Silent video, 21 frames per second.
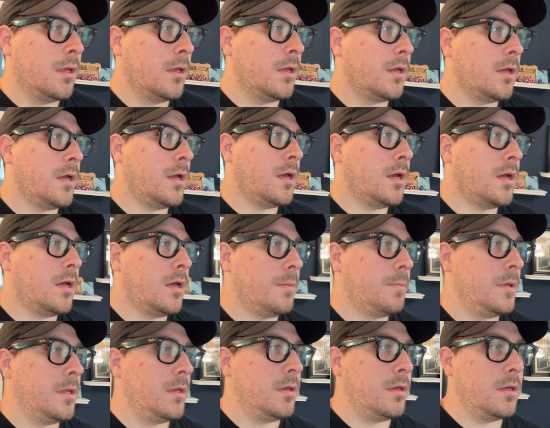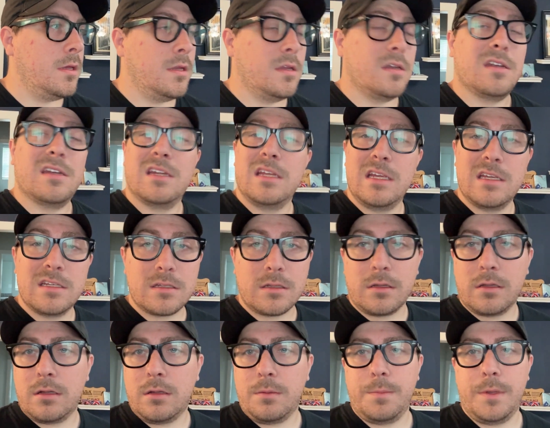knees a
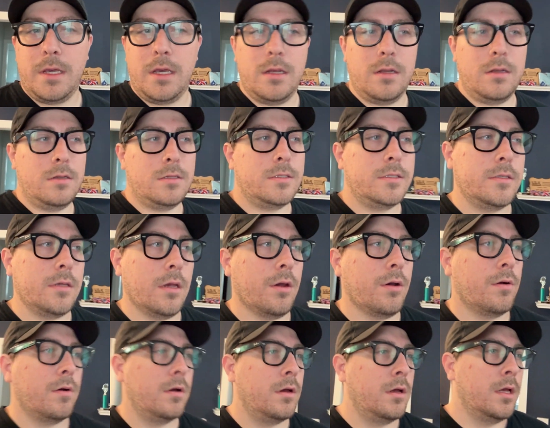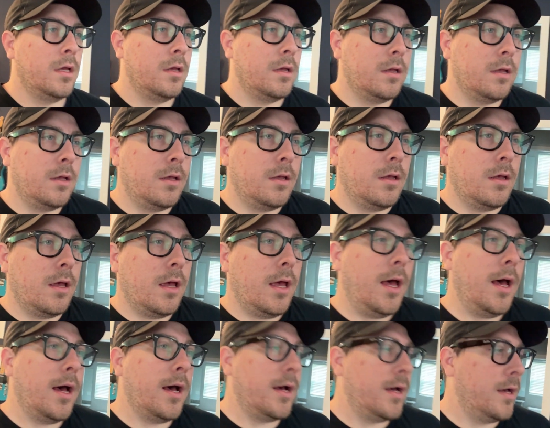little bit. So
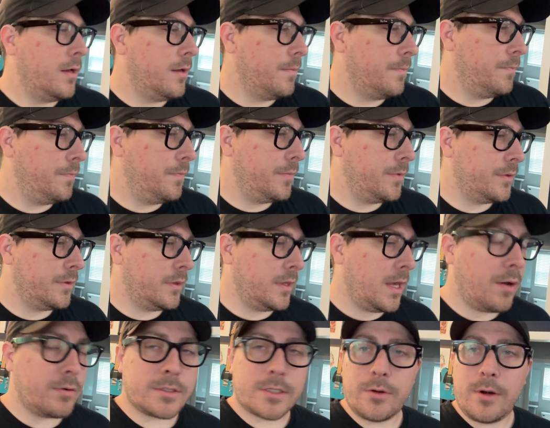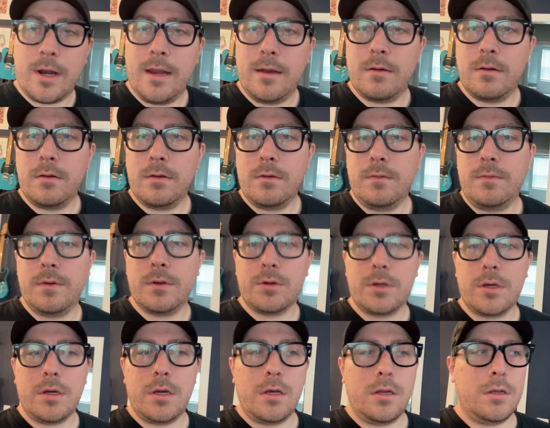that was great. Feel
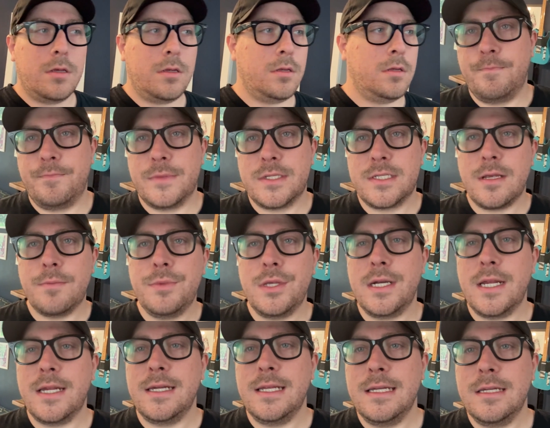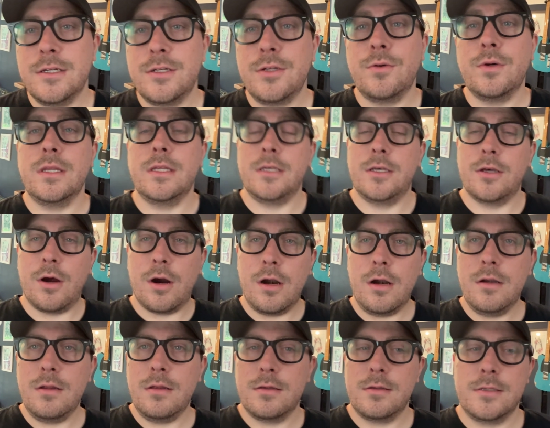good. Something I need to do in the
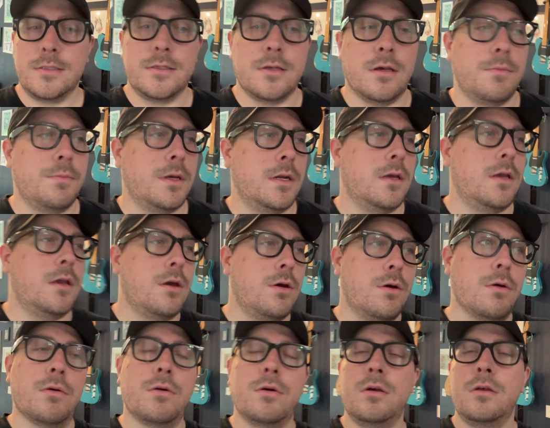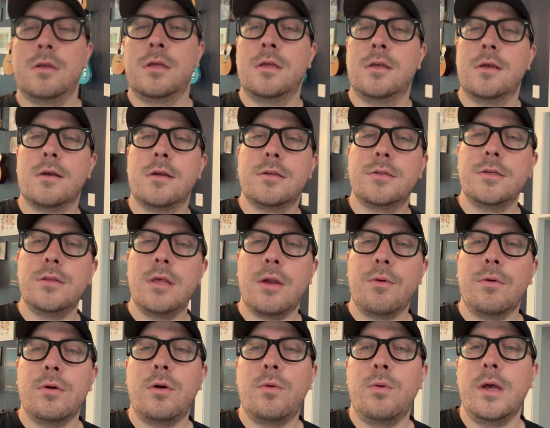yard. So I'm gonna go do that
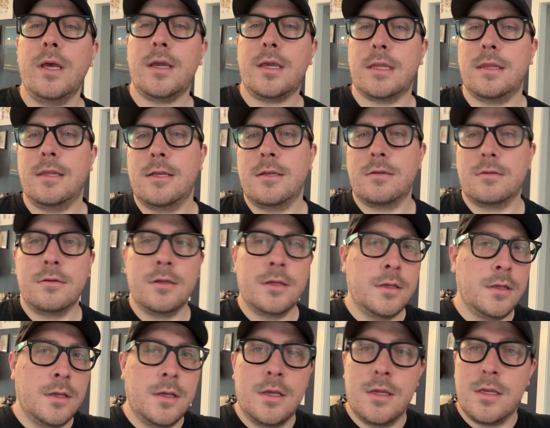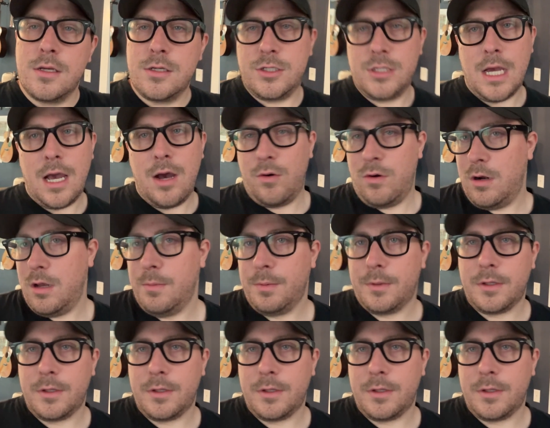real quick and then shower up,